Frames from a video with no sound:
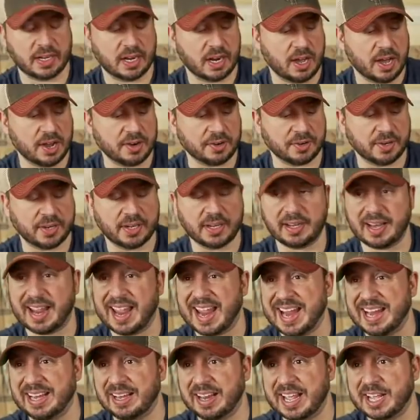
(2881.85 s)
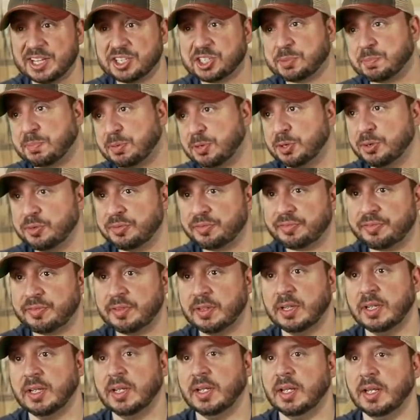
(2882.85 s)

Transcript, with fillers: and 108 ish proof.